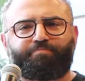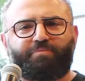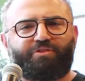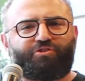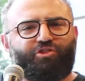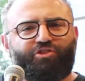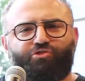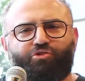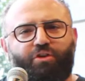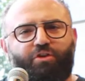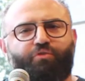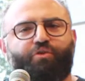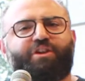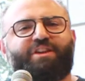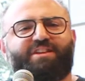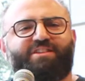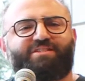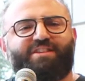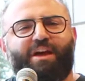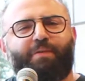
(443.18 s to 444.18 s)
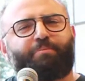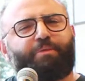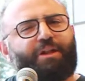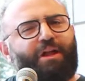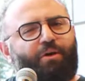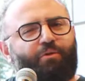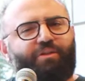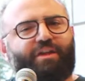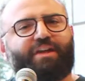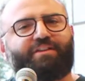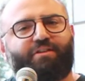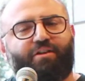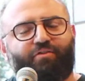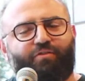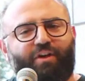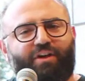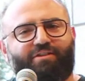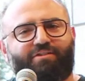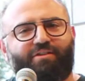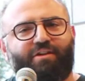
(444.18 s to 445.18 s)
Just to give you an example how that
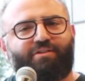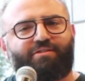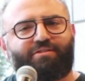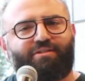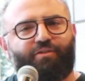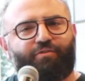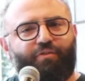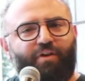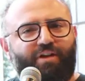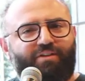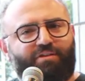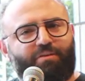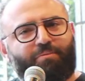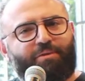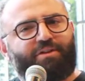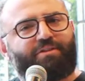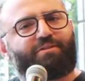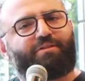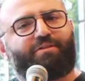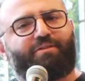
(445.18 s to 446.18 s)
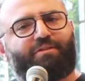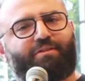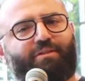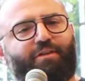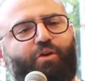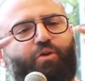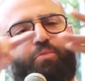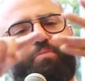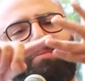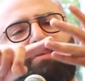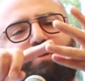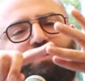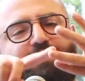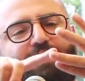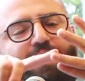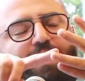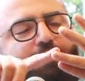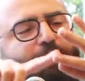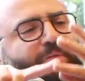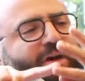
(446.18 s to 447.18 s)
affects us, the Fatimid,
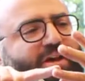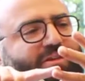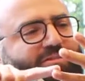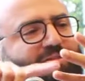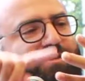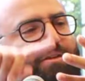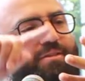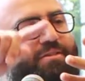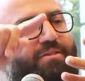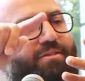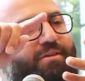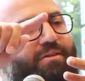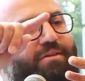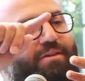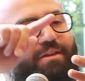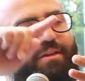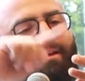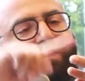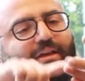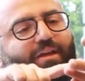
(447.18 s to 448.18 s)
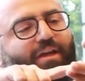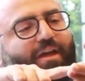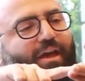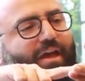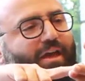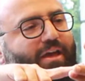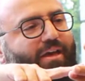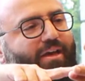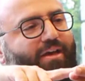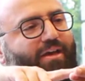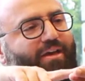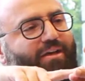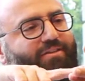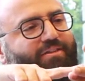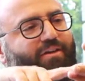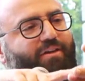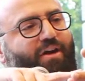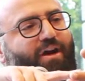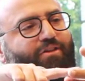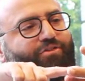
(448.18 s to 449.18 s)
the Abbasid,
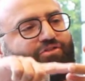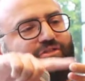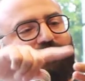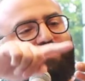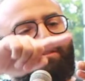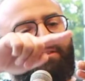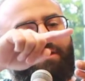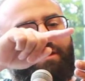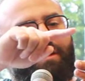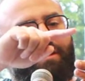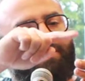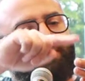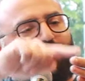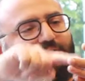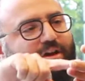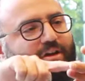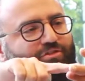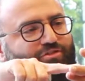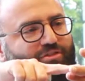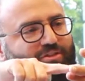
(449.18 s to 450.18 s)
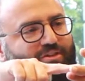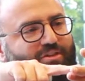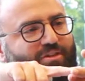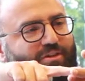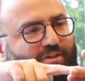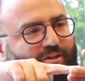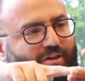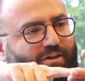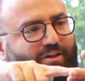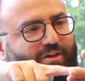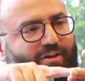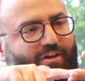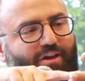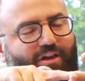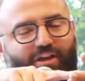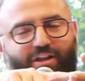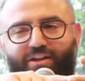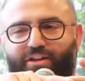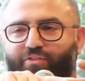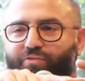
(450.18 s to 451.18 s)
the
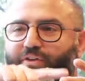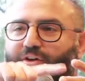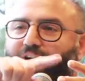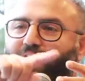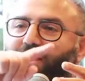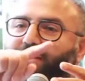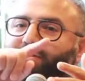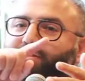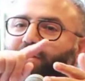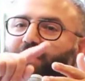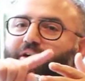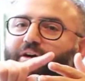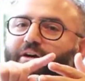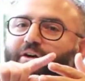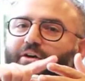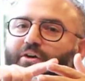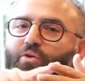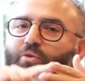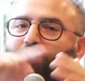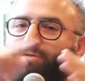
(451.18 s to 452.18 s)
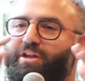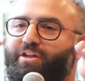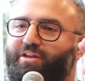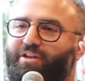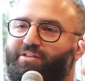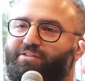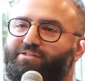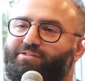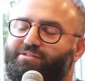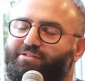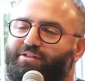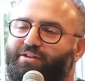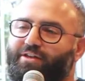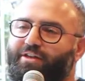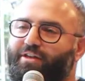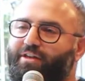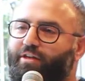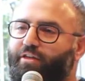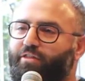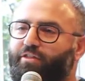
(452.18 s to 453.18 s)
Rashidi Khalifa, and the Umayyads.
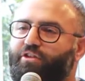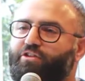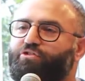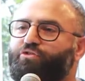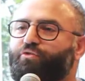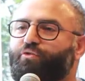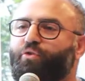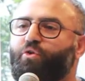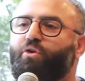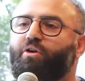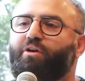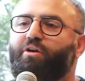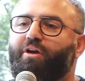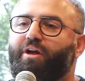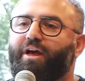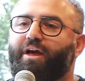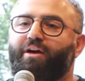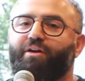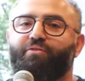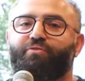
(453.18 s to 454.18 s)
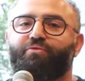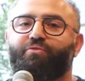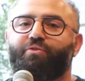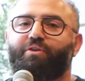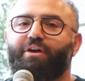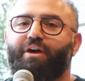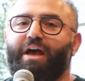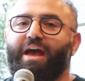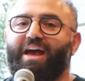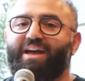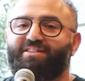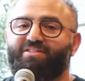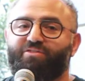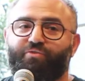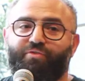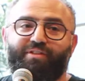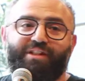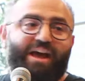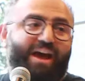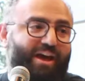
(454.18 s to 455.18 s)
These 4 have had
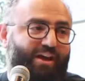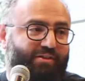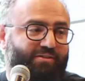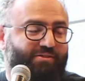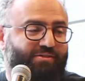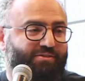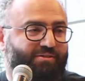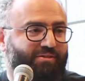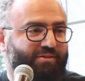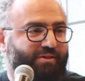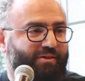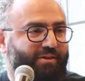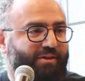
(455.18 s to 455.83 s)
flags.